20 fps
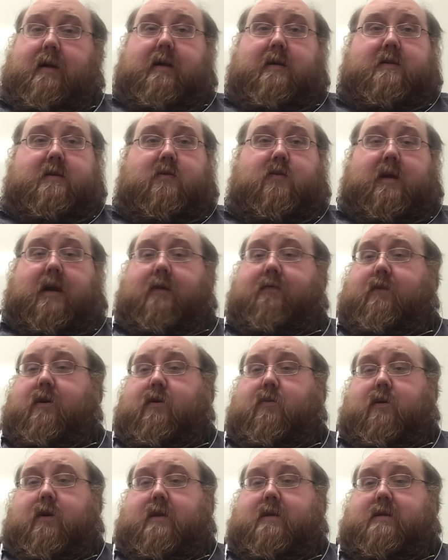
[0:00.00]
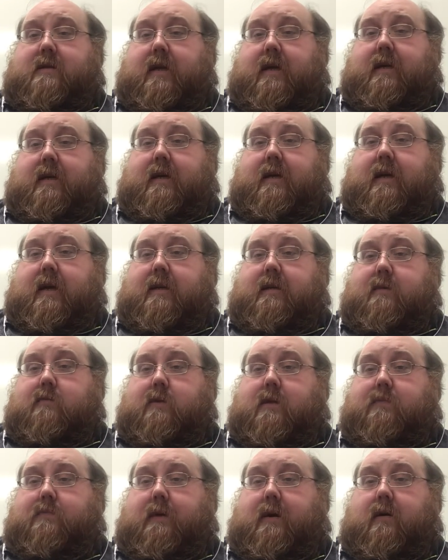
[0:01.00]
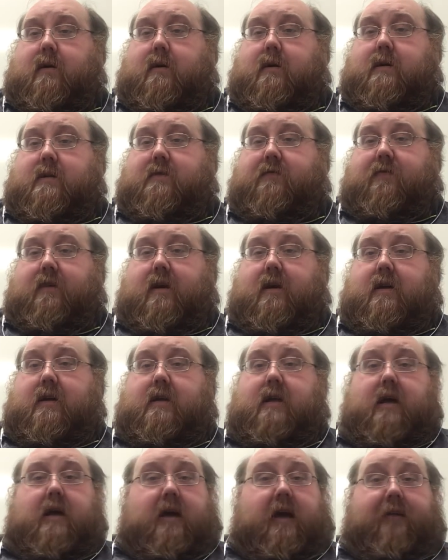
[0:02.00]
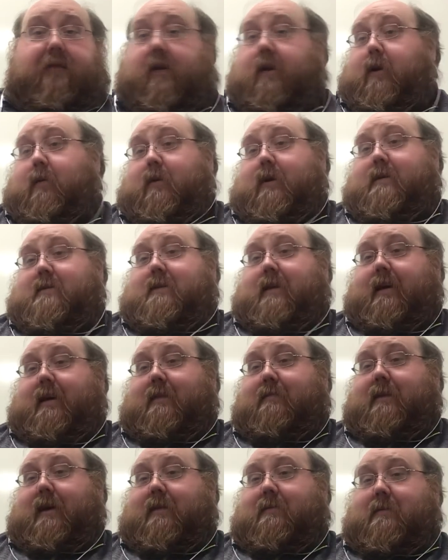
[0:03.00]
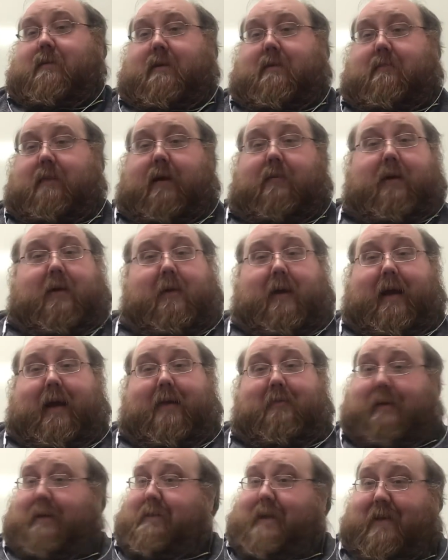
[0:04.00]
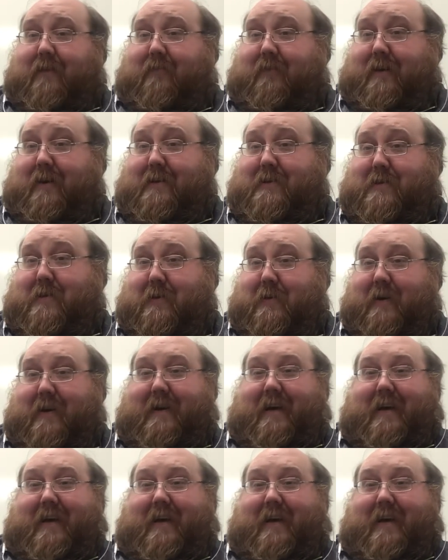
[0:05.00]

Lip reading: So whatever you want to stay connected with me on is fine. If you don't want to stay connected with me, maybe you hate me. That's fine too.